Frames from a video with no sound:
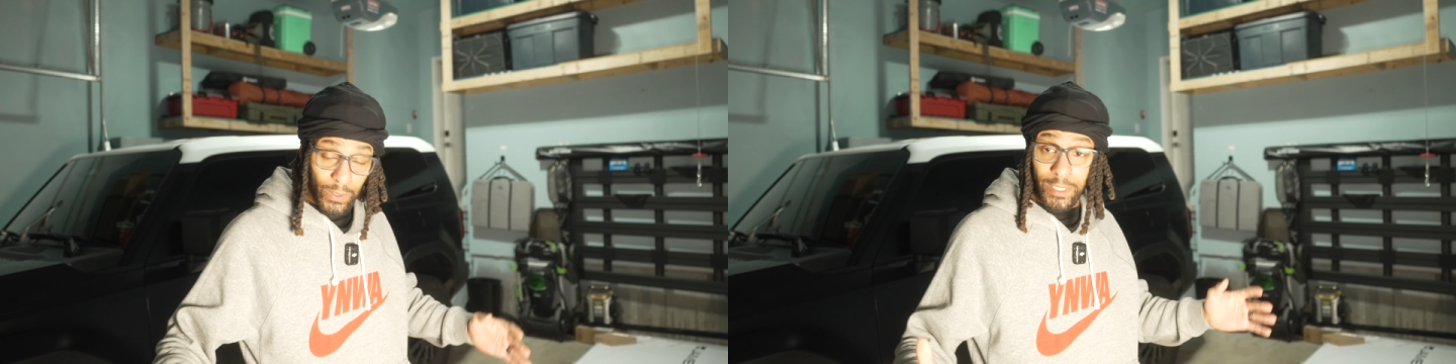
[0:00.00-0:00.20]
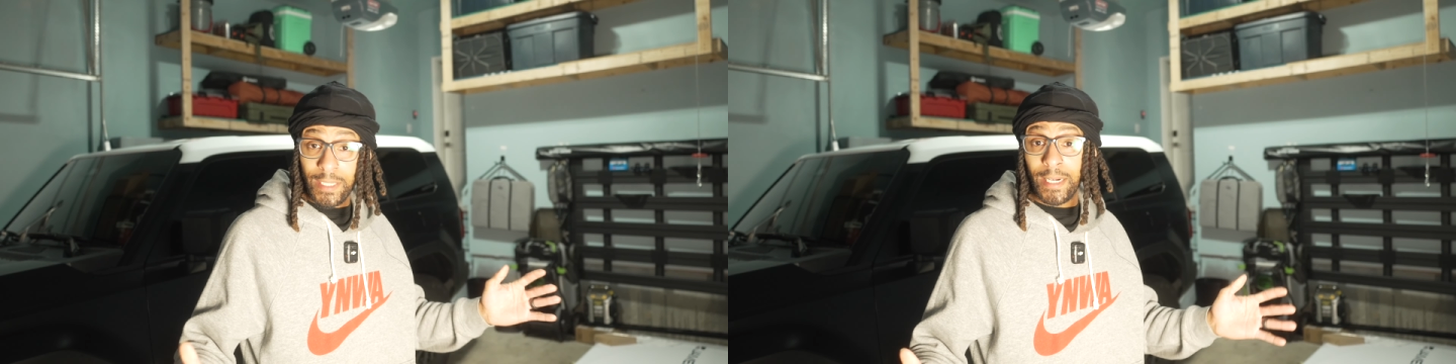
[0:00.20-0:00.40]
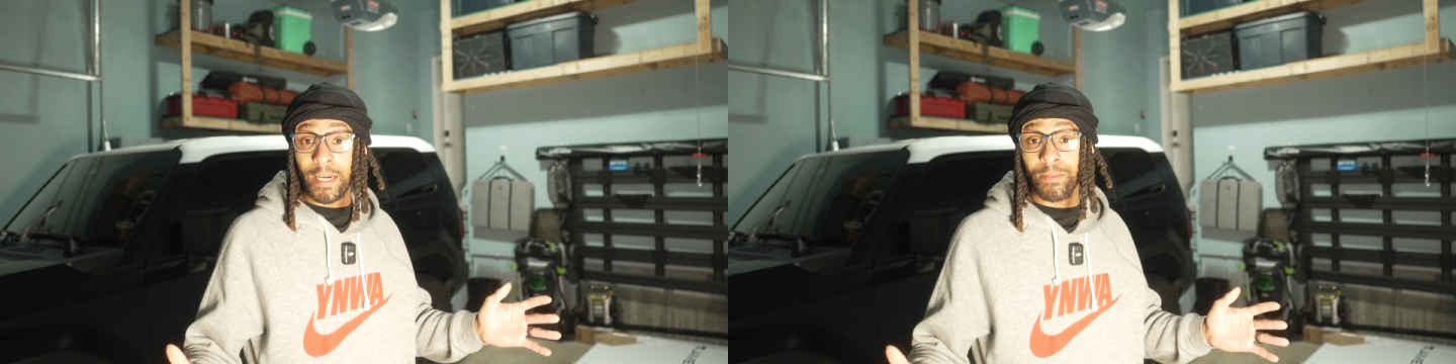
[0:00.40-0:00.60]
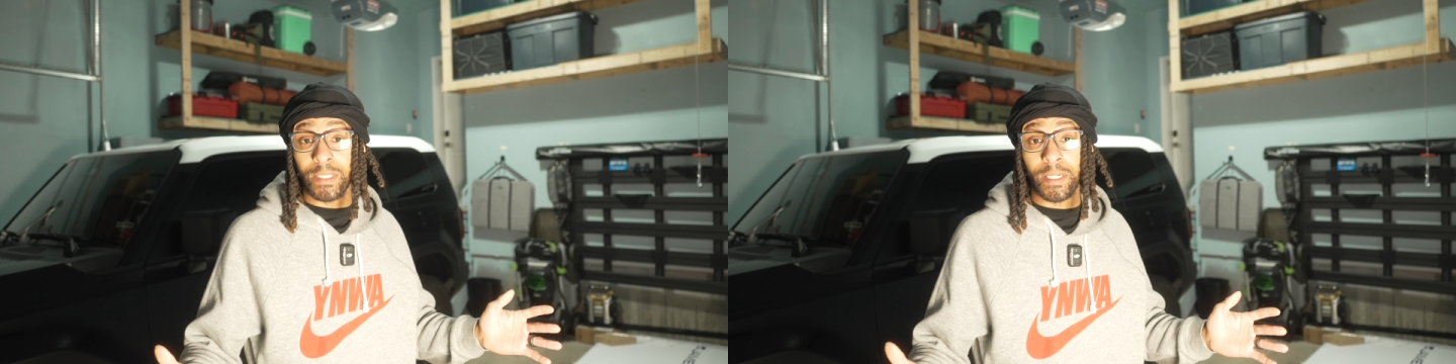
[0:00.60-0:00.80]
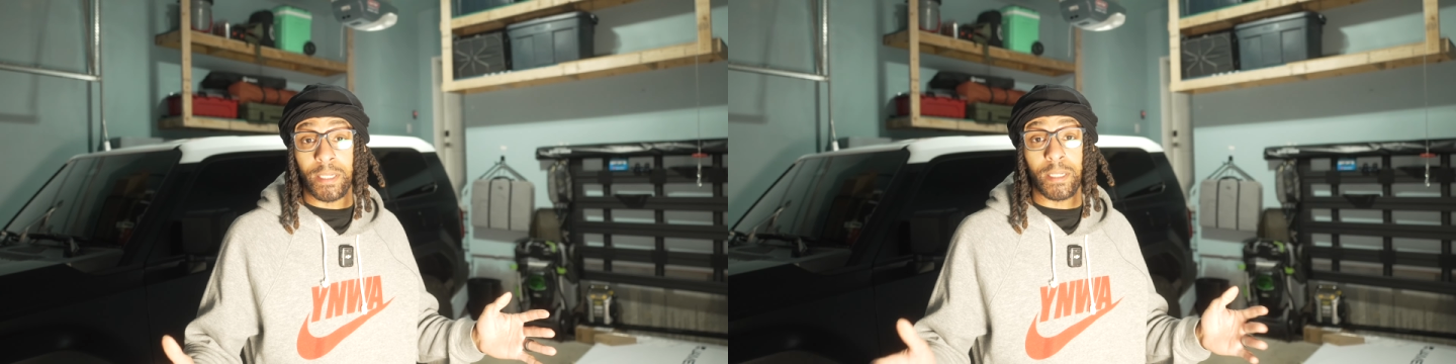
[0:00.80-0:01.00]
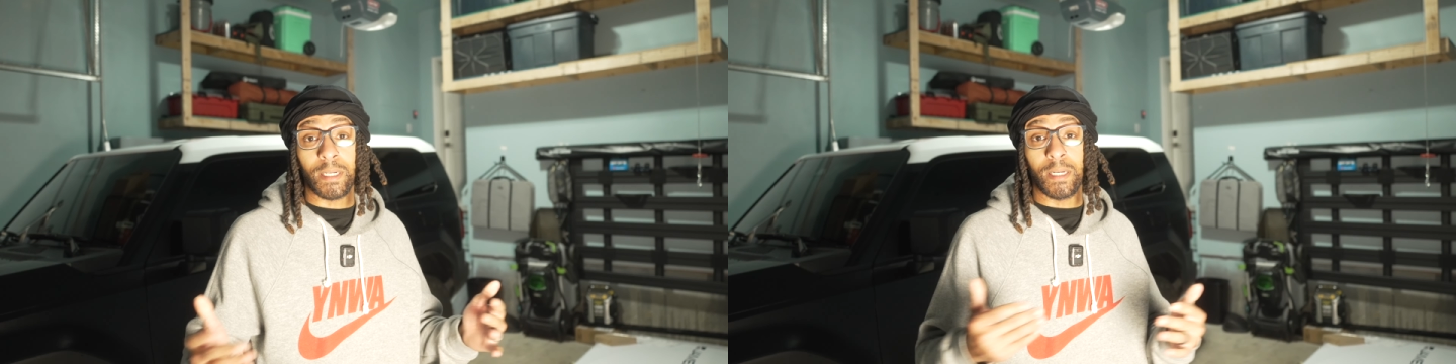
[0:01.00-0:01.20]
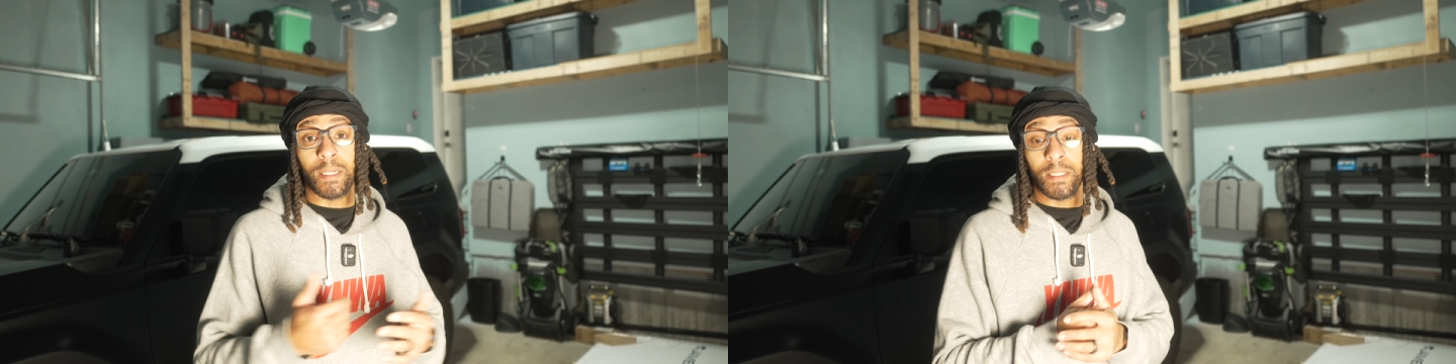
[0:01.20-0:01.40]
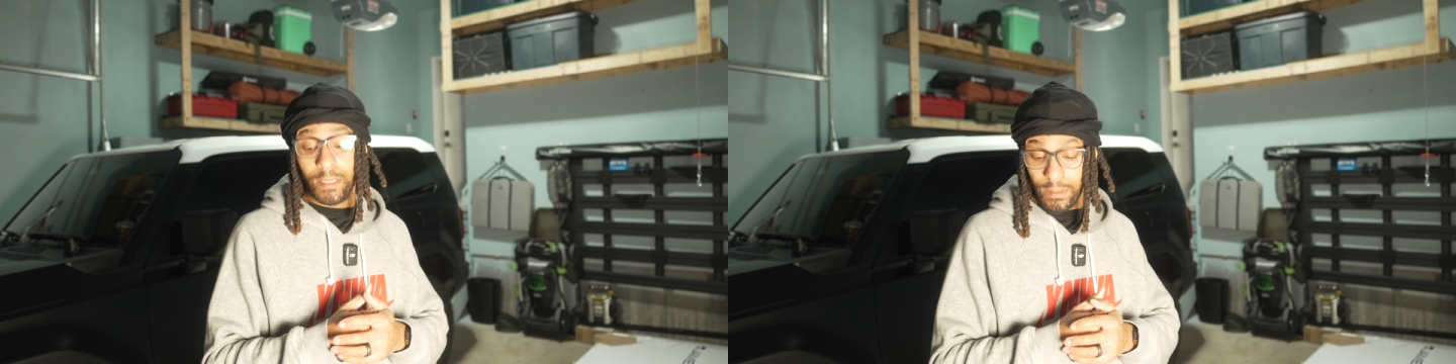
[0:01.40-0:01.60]
so I think I got everything.
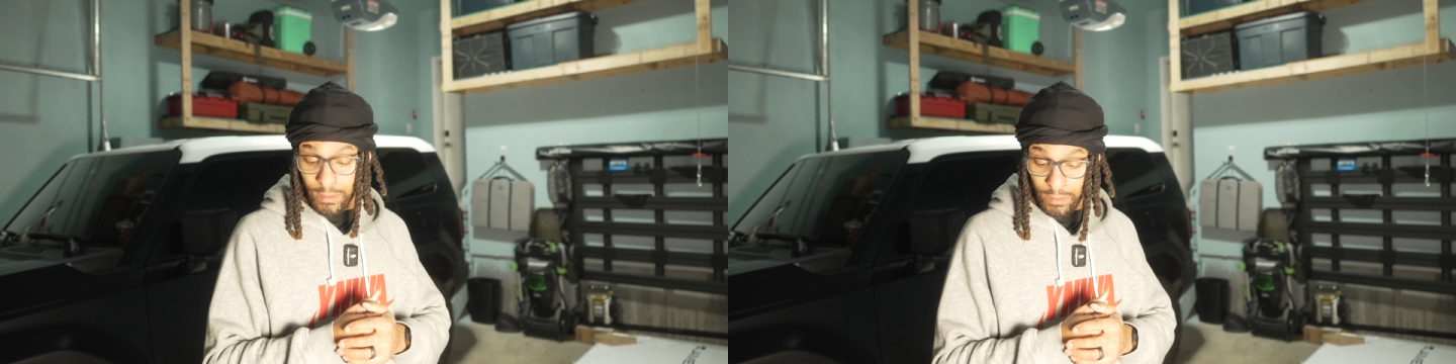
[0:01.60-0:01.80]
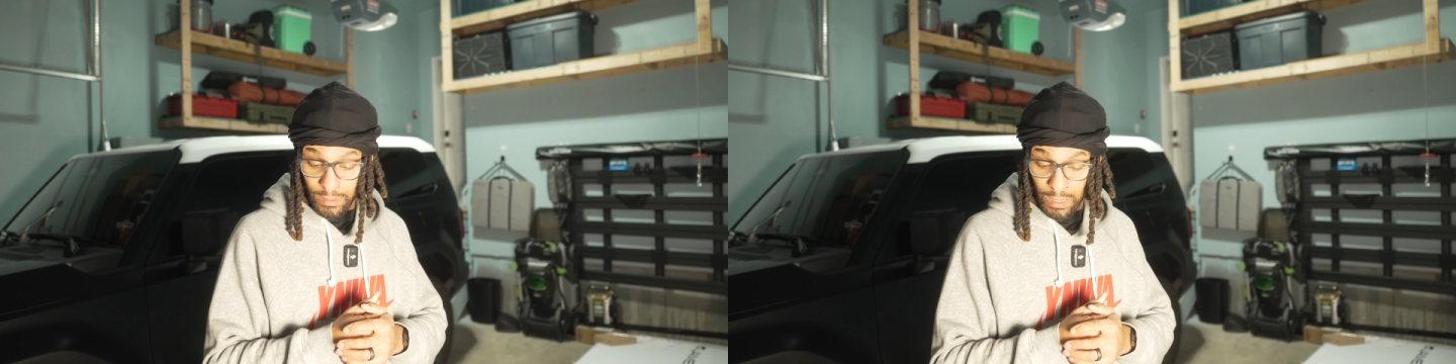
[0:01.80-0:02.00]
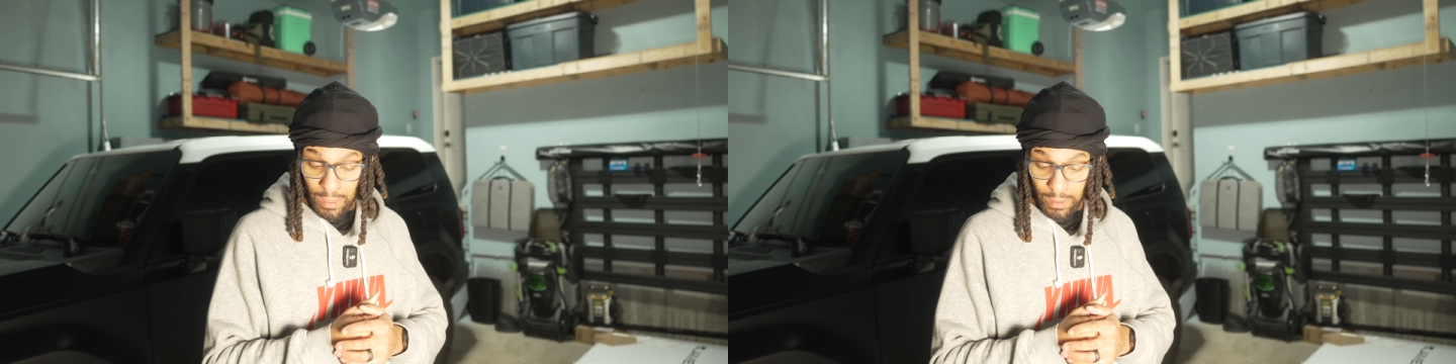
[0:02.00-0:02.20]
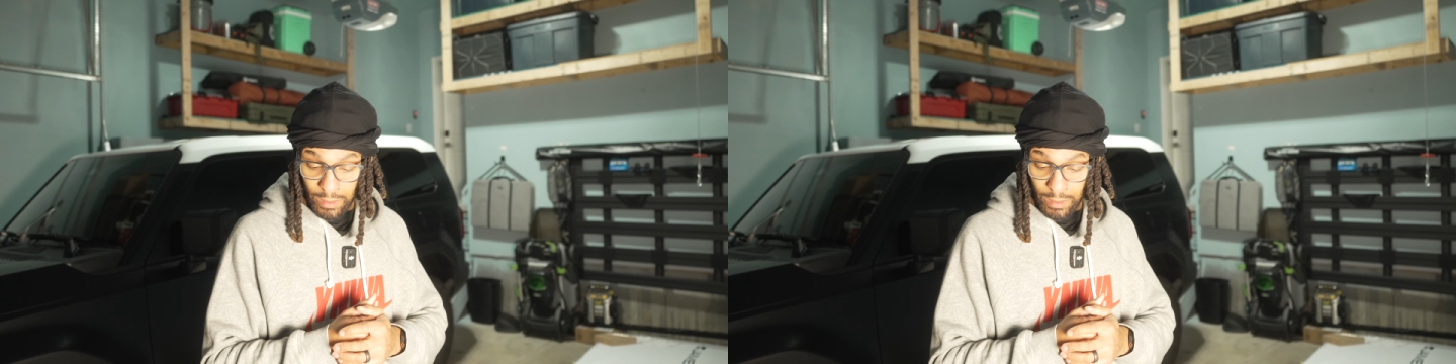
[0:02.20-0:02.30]
I